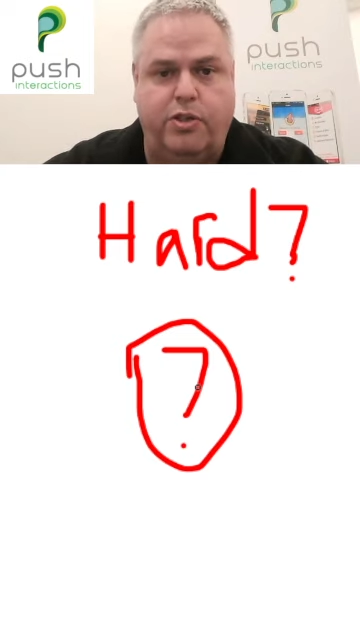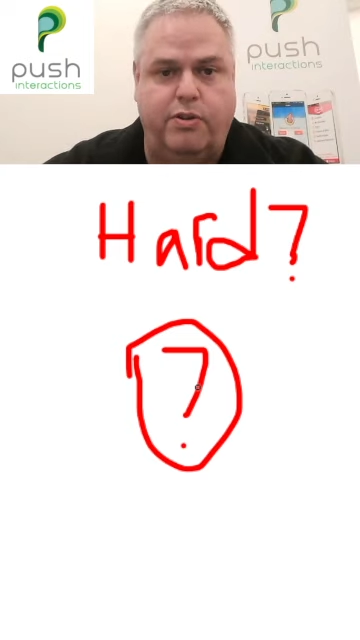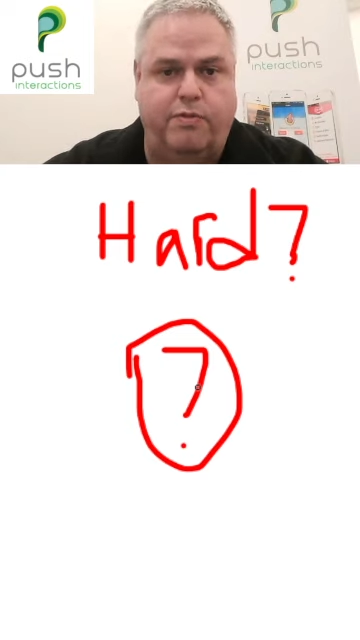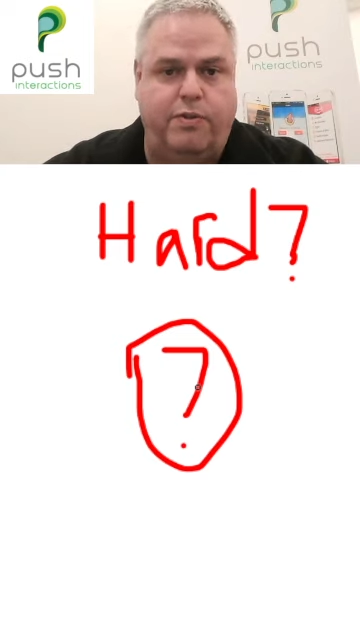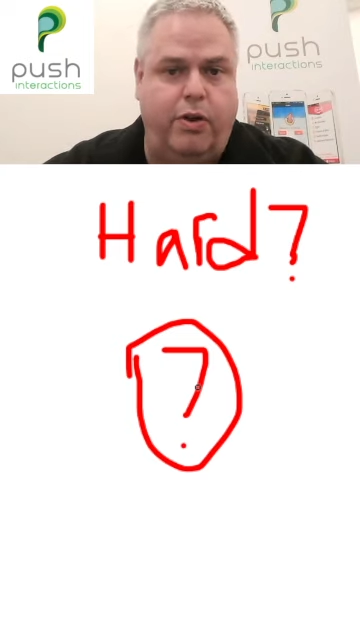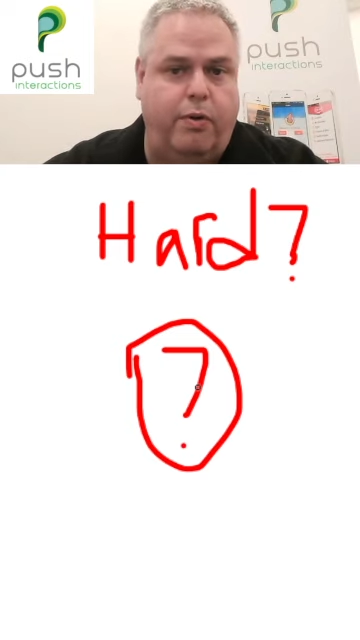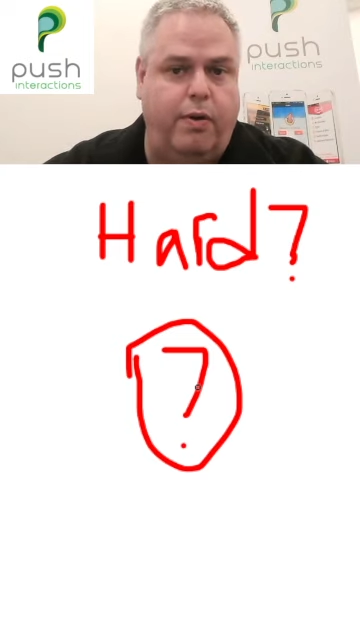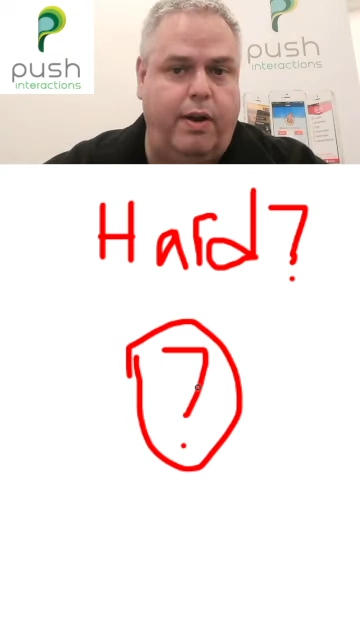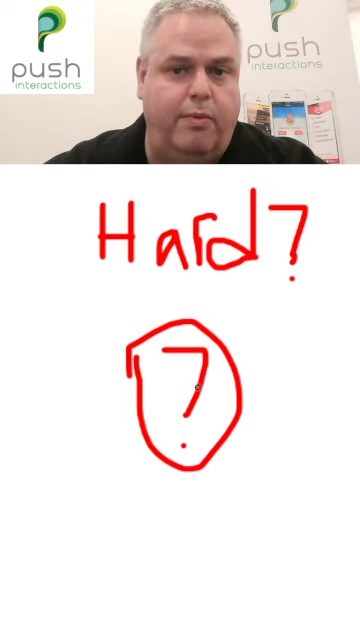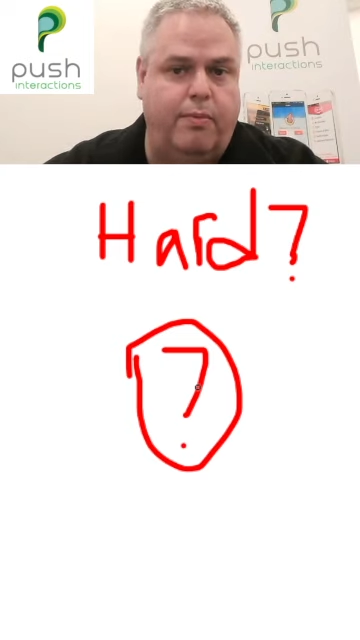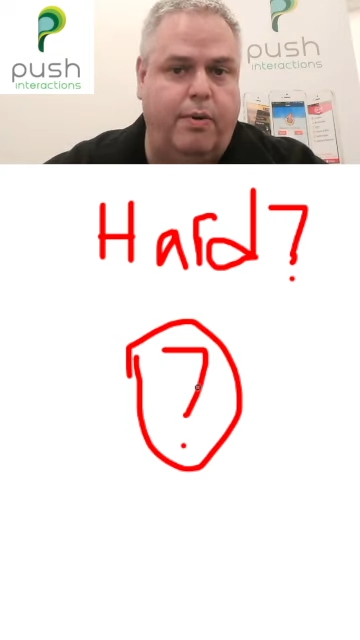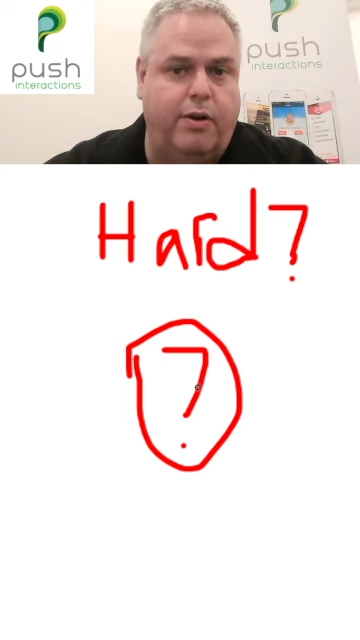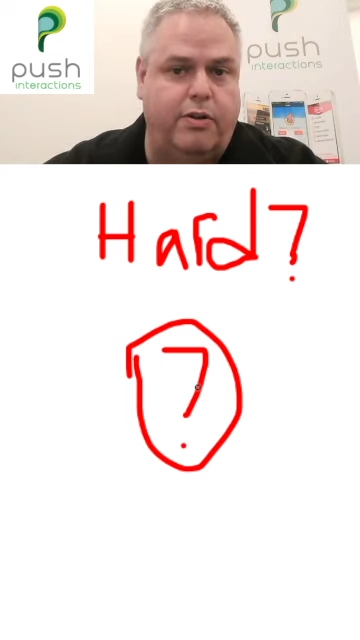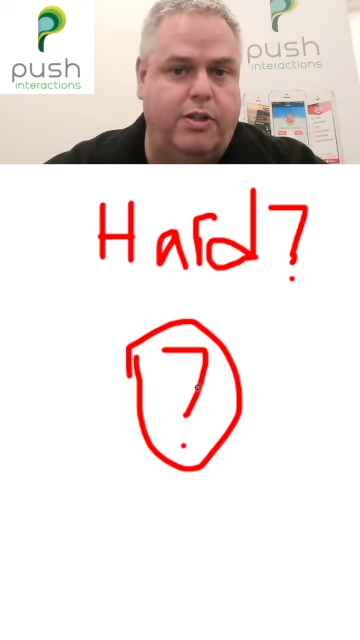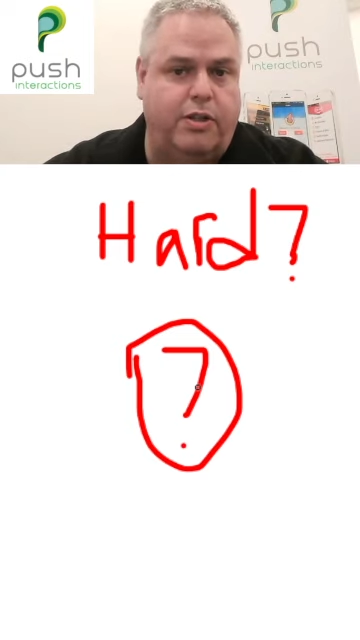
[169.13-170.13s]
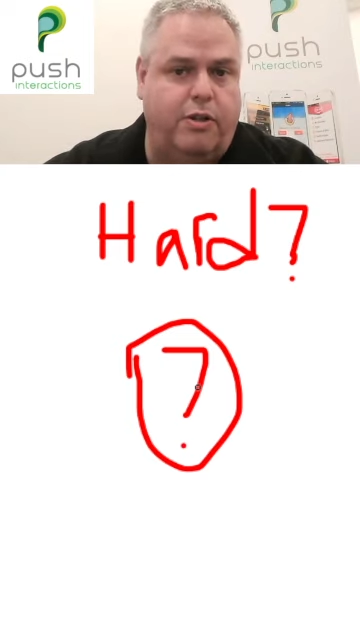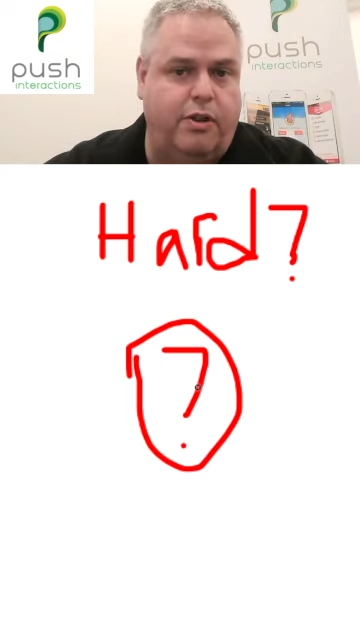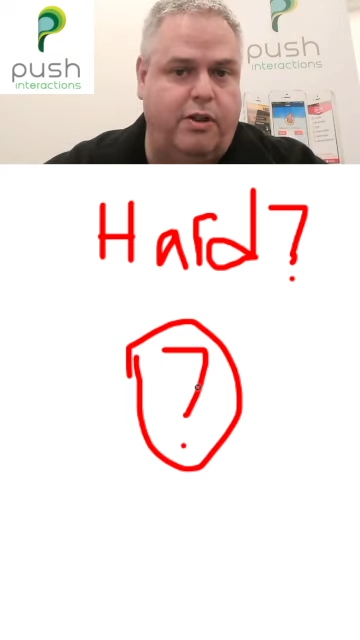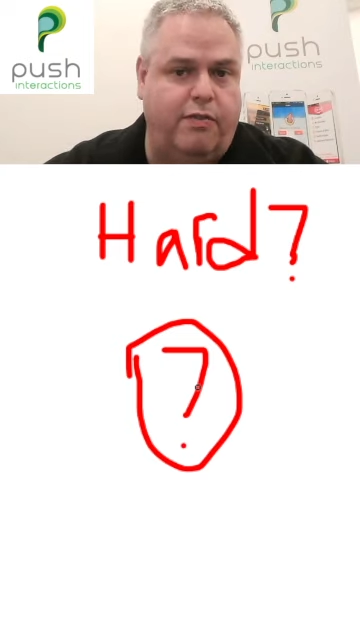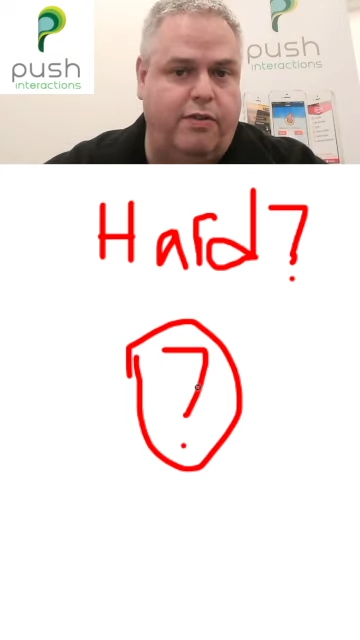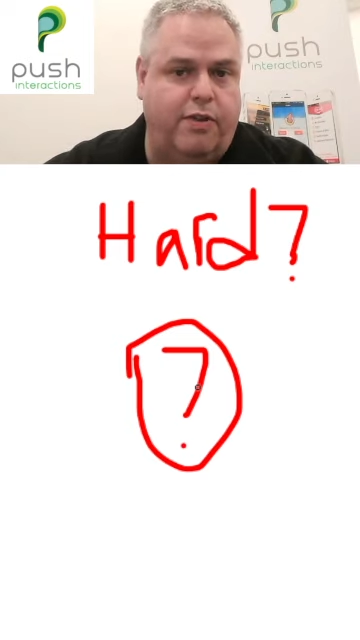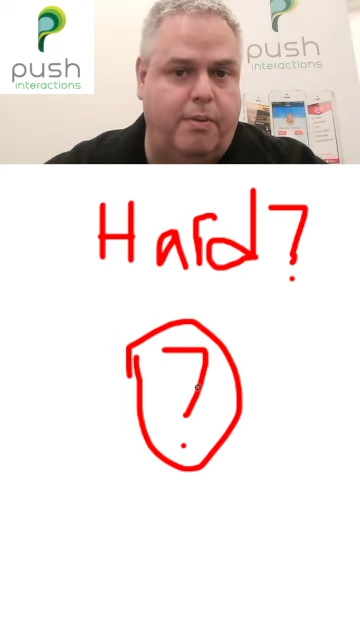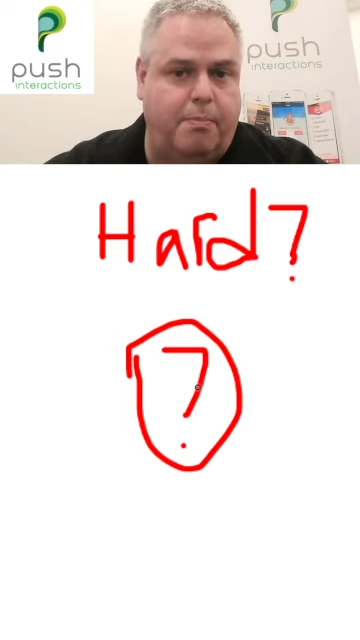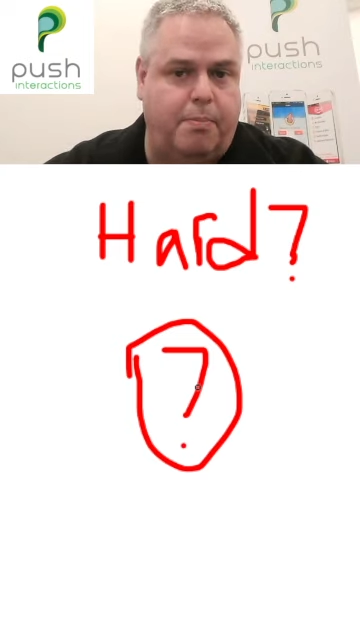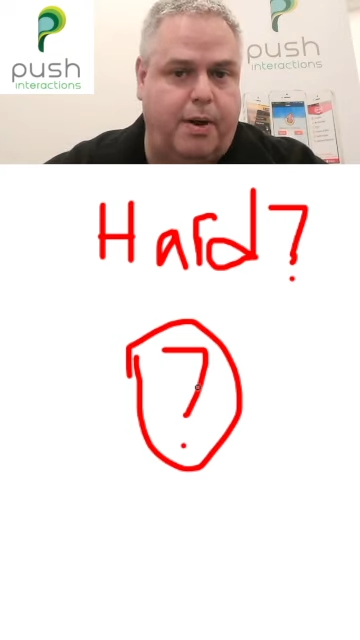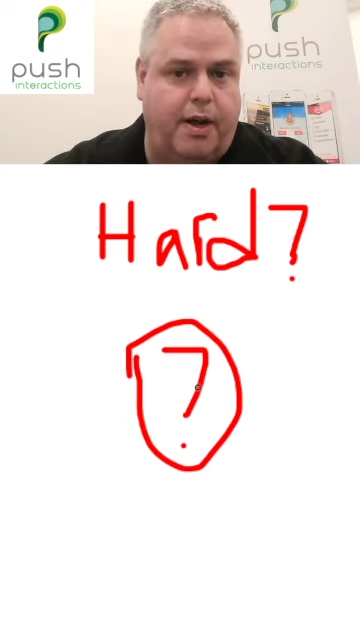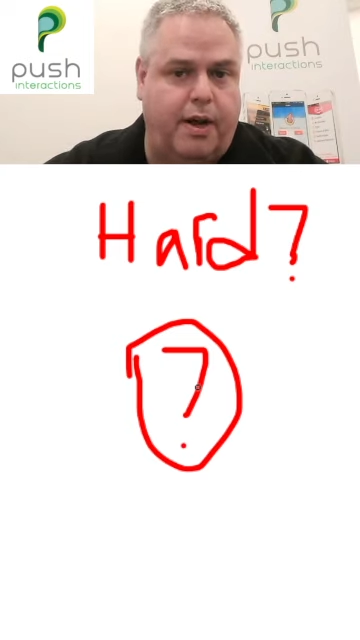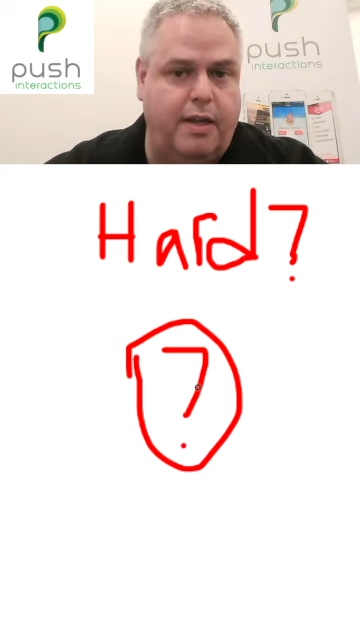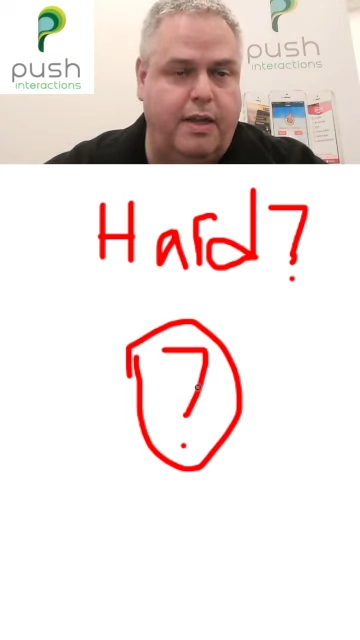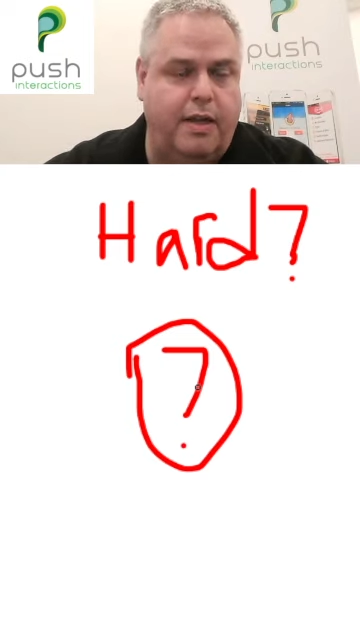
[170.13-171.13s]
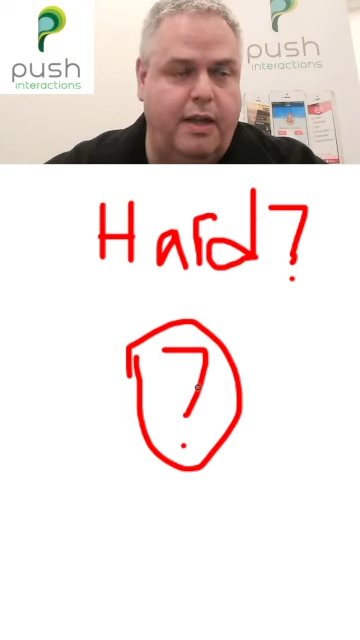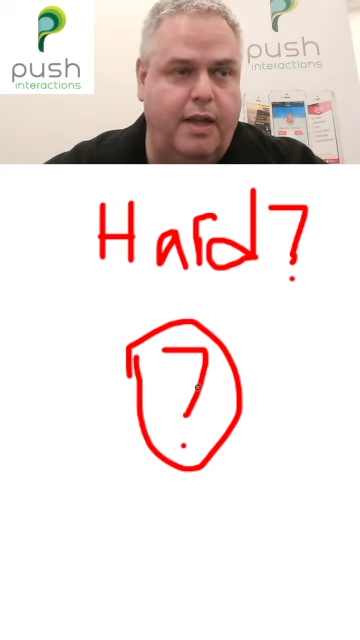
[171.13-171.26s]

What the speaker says: of knowing where to look for the bug,